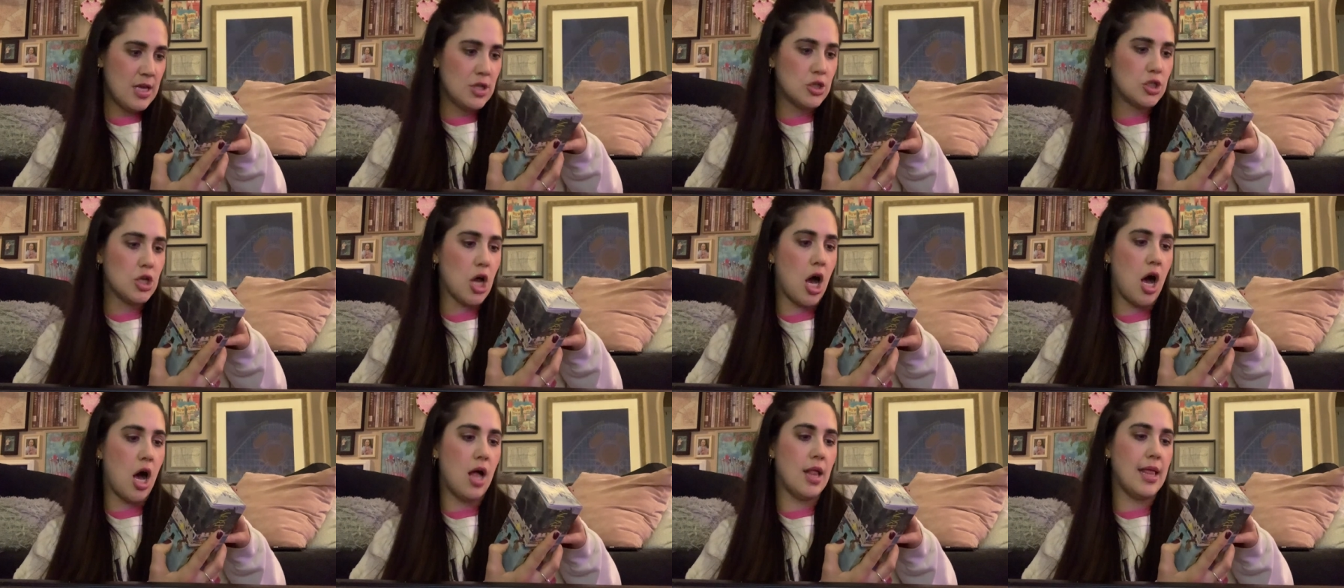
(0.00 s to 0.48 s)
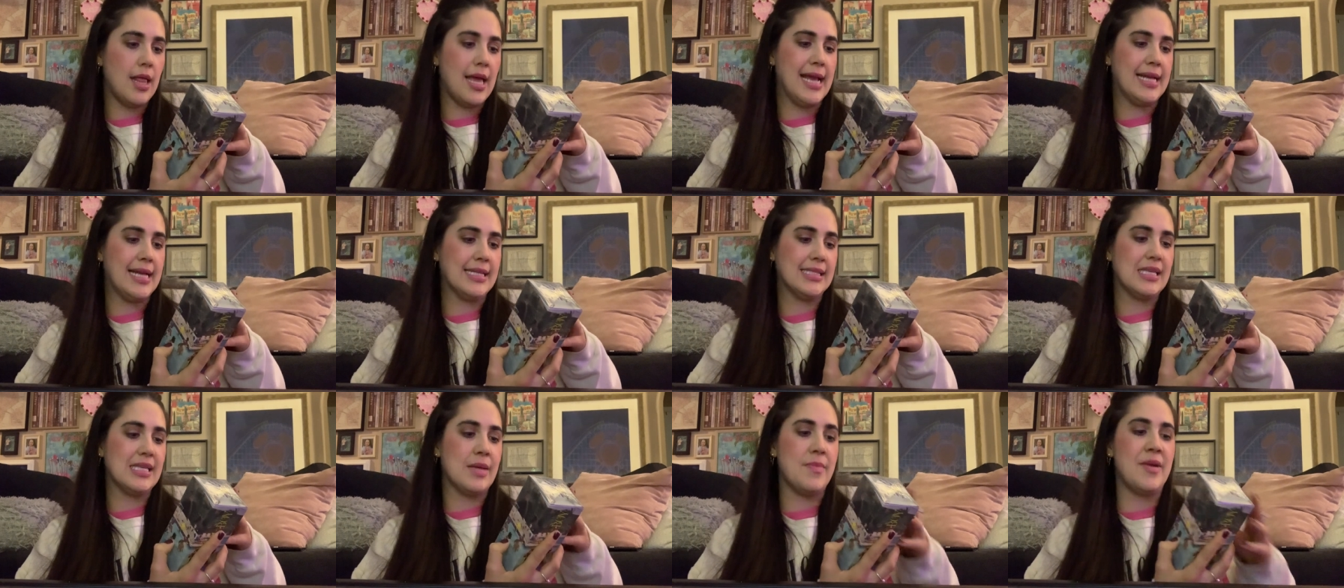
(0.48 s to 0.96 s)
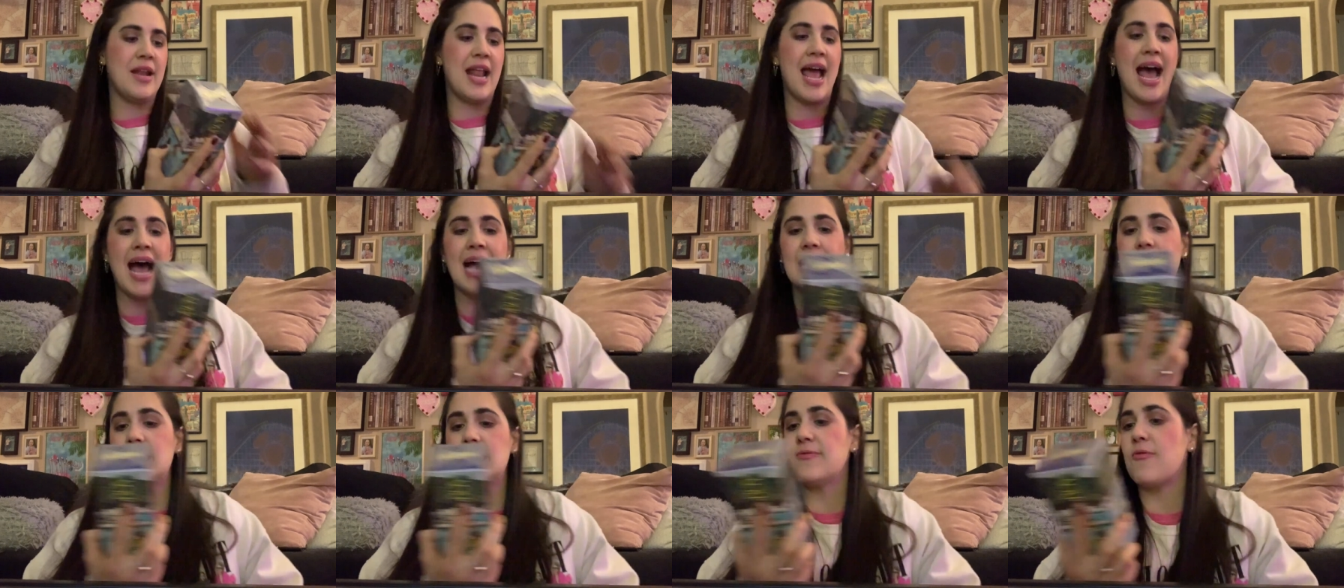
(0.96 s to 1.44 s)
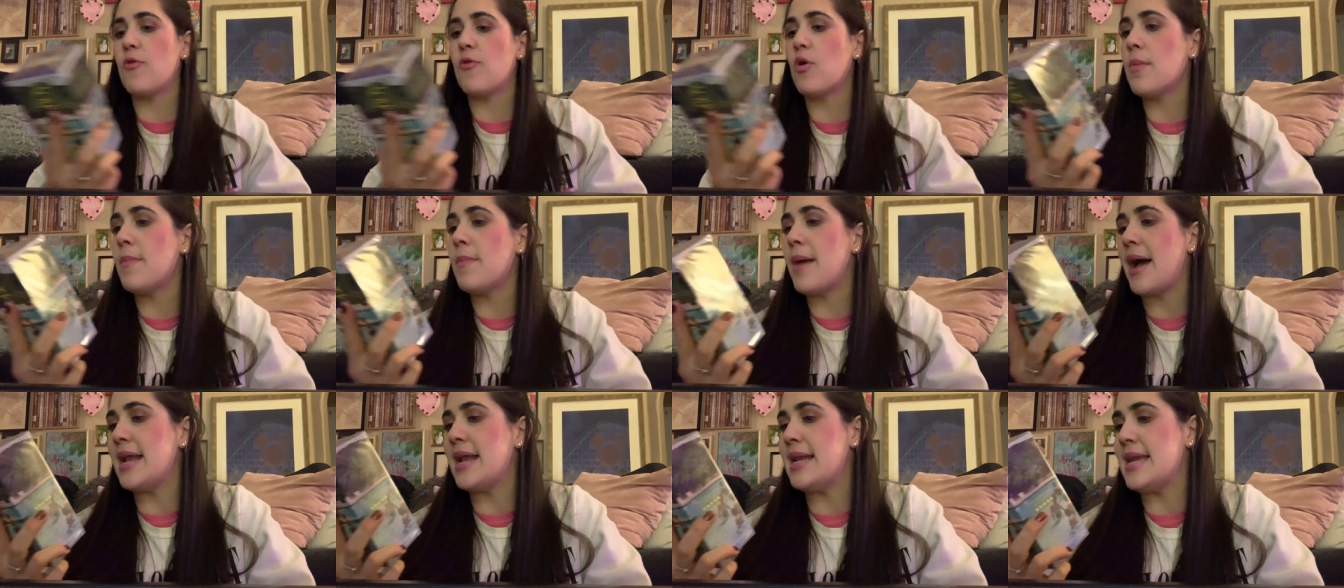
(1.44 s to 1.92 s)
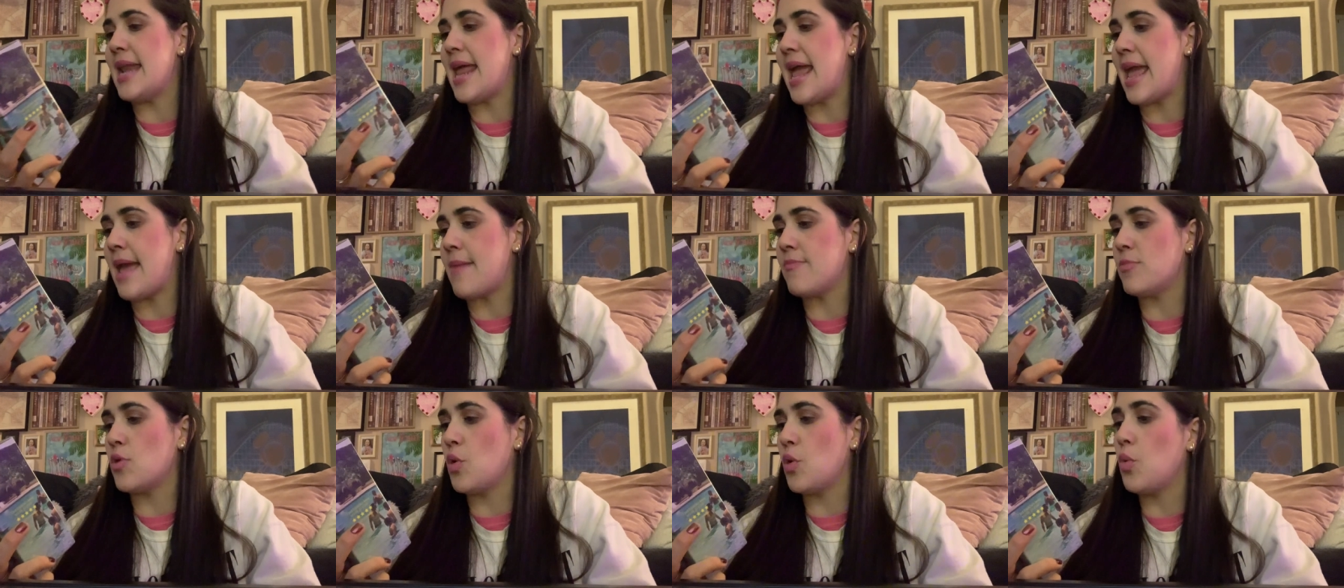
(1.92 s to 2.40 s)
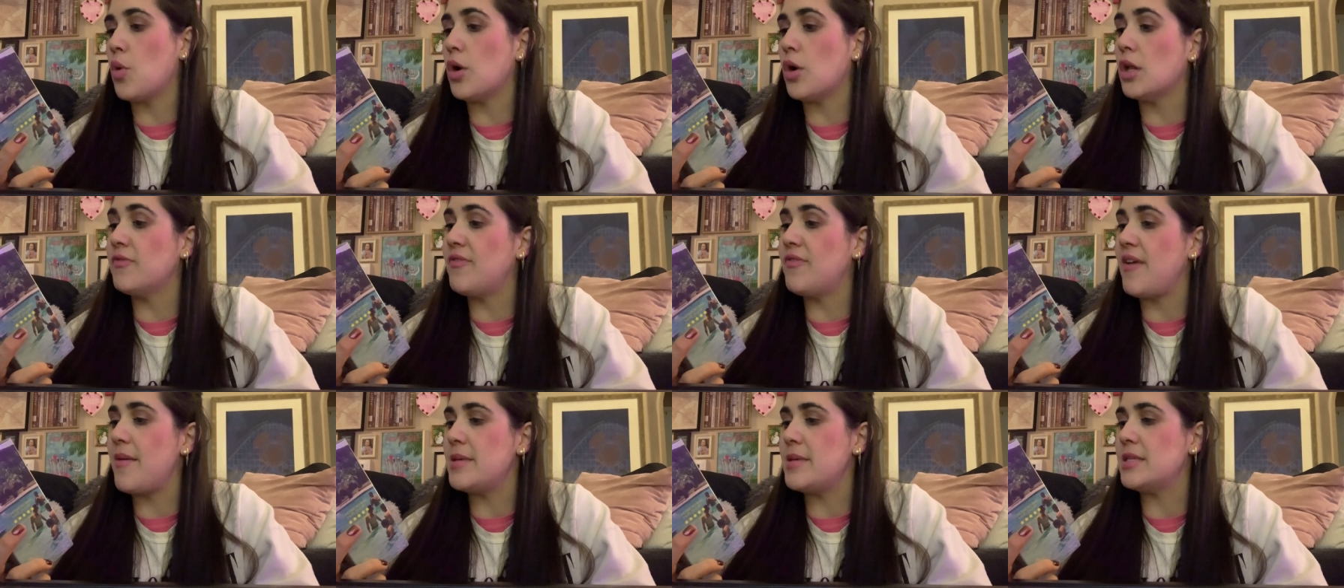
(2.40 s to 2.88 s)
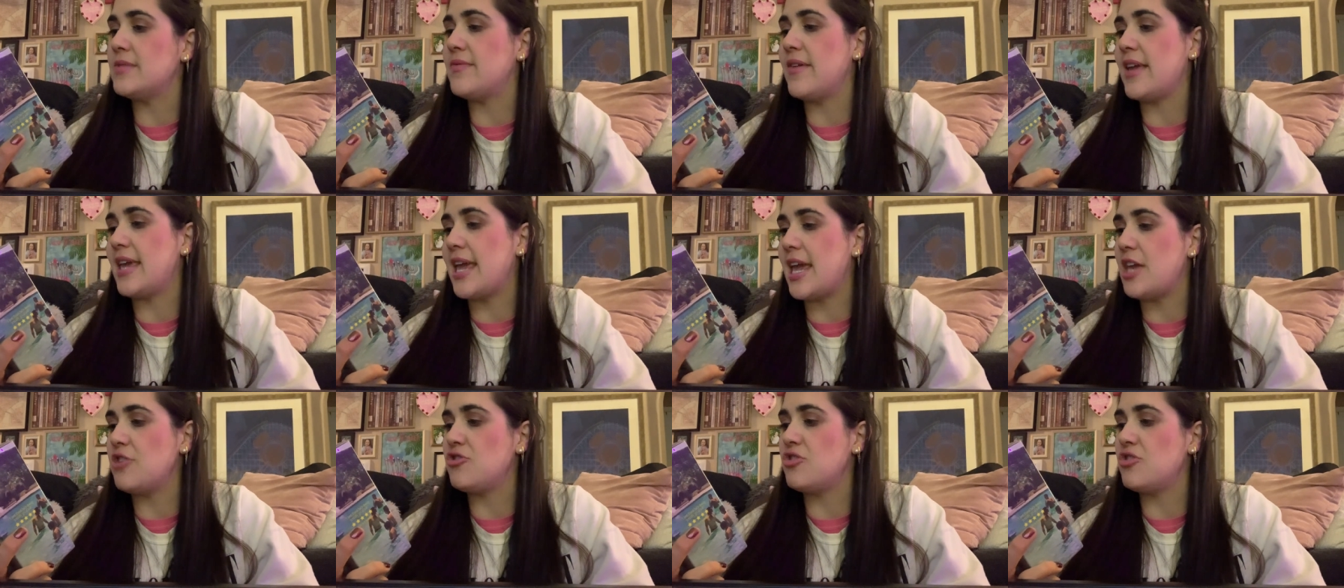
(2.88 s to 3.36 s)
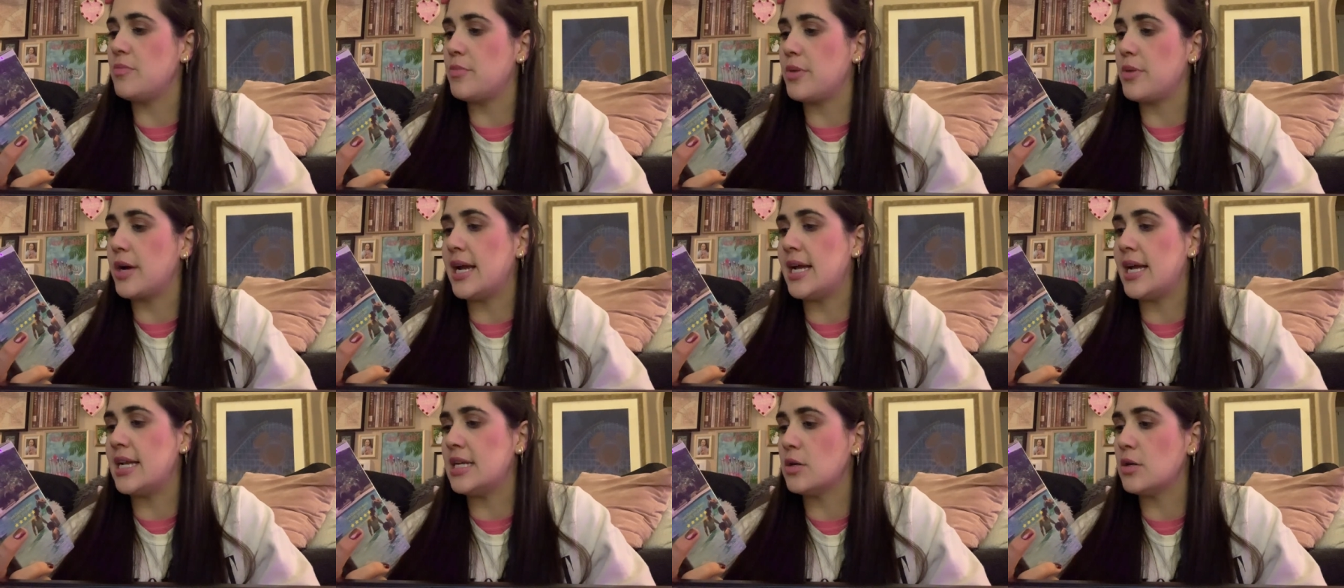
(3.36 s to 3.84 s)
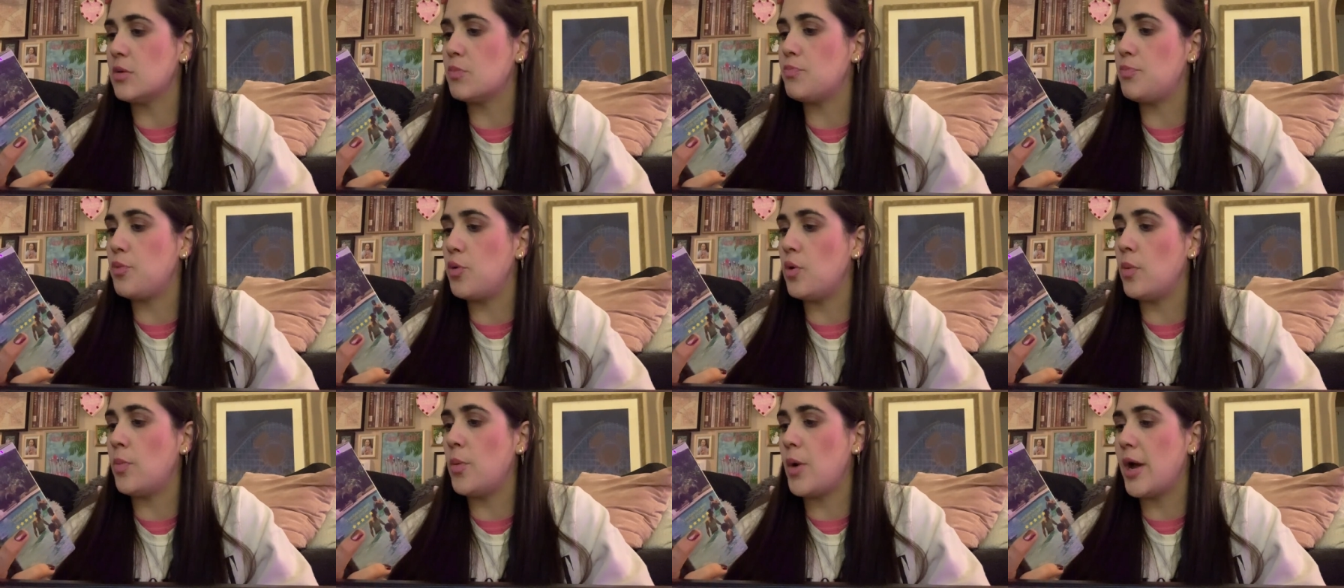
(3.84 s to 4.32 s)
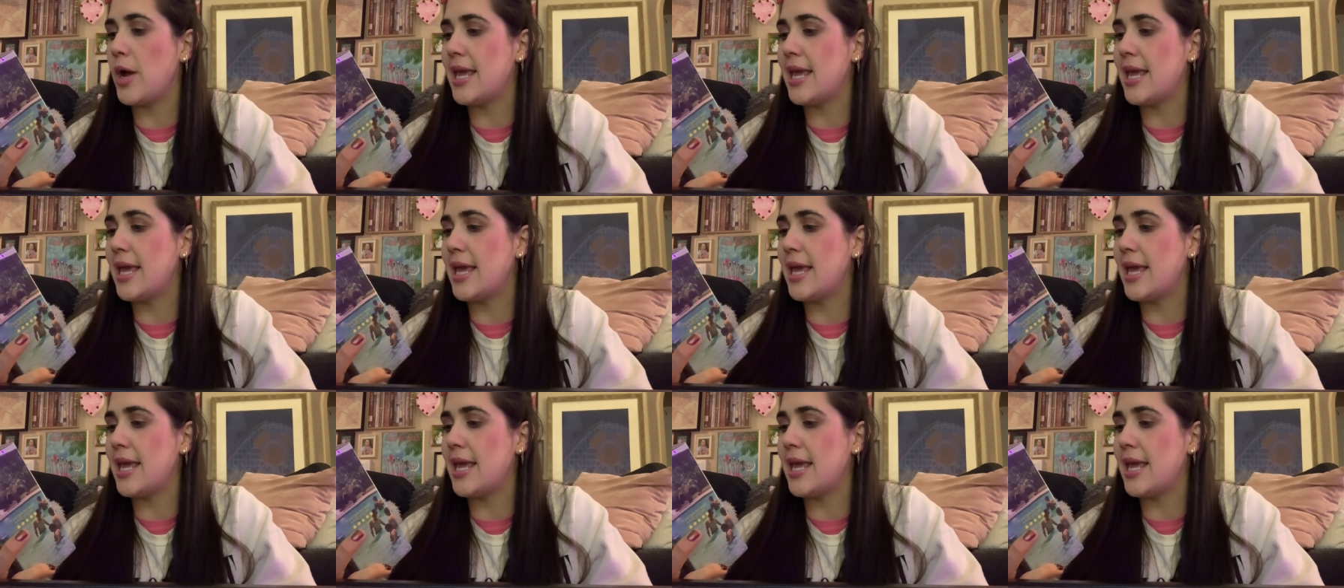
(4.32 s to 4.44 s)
Tall, handsome, and asked for by name, the world famous vacation brand Pool Boy